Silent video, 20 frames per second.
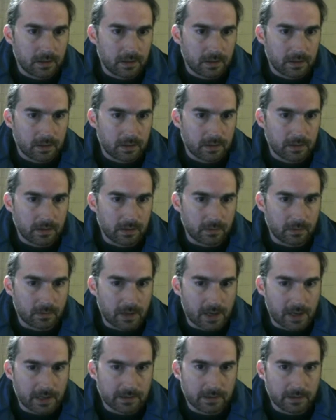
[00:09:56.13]
So See, the
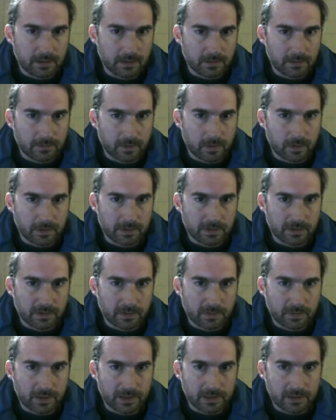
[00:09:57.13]
rocks here, of course, are
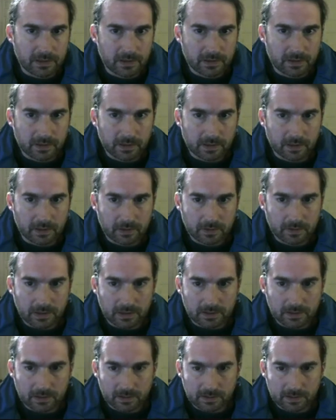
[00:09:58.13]
sprites, just like the trees and
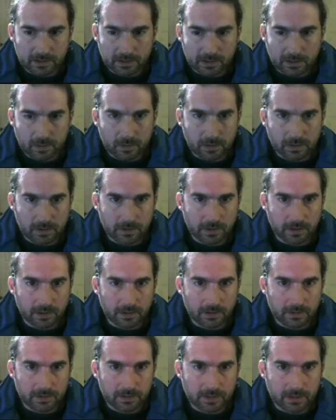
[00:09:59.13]
such were on the other
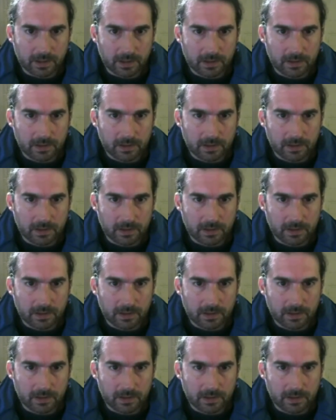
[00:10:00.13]
stage.